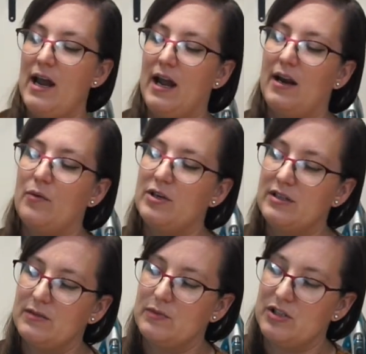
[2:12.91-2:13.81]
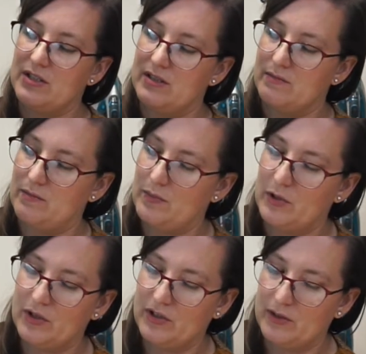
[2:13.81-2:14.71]
And I wanted to just
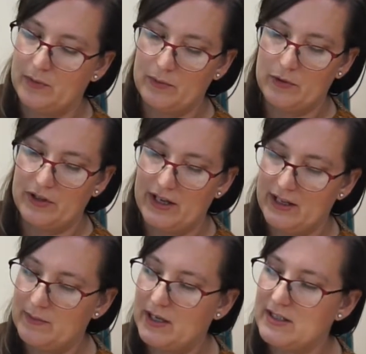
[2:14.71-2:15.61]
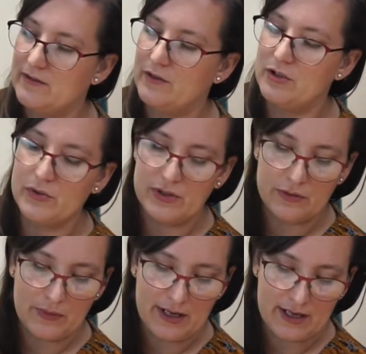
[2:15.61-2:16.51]
put a little bit more length, because if you do it the
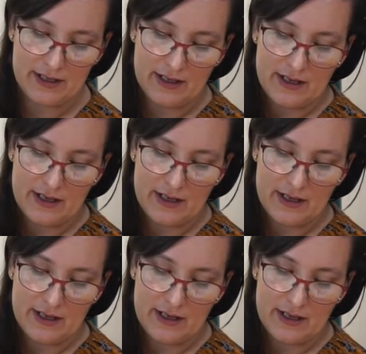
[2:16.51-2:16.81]
way